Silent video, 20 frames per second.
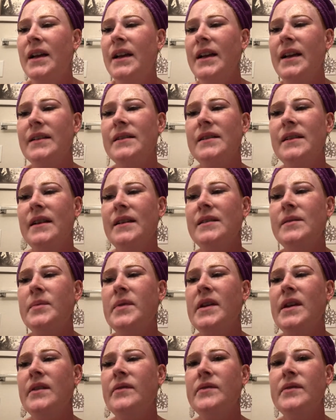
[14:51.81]
It has an
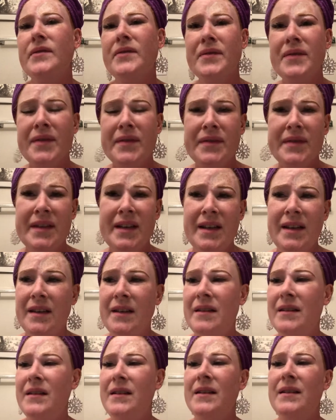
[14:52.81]
SPF of
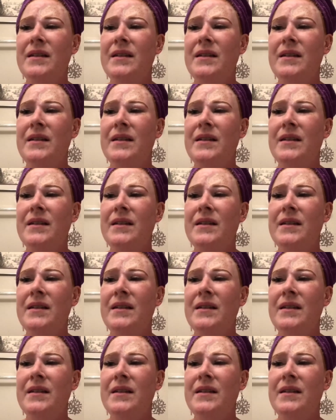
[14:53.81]
15.